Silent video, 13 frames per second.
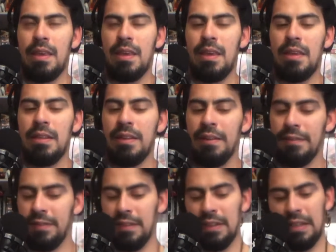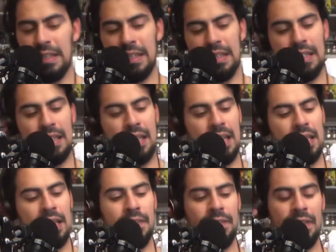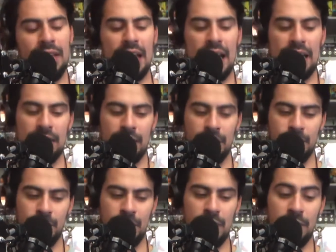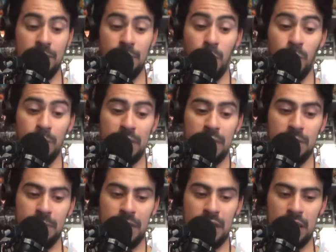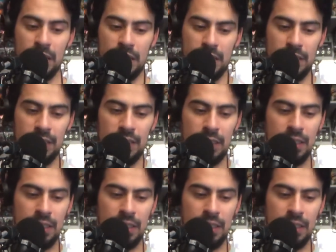it definitely it definitely has its moments because